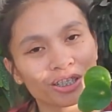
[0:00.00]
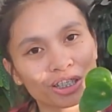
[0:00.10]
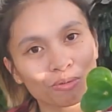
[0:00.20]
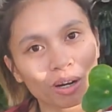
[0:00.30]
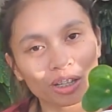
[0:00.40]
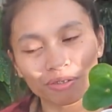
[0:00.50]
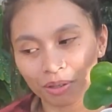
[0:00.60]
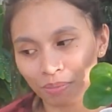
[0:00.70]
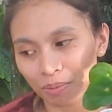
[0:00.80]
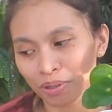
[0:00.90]
just one of the
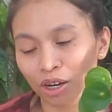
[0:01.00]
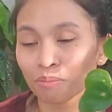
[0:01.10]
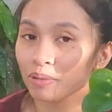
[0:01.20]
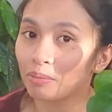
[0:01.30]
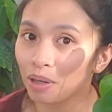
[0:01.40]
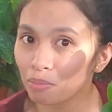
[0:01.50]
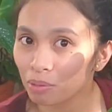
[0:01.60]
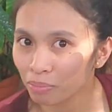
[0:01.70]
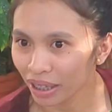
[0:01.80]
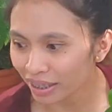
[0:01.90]
baby of my
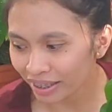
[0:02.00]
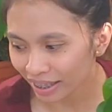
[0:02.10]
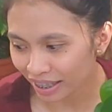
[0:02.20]
mama plant,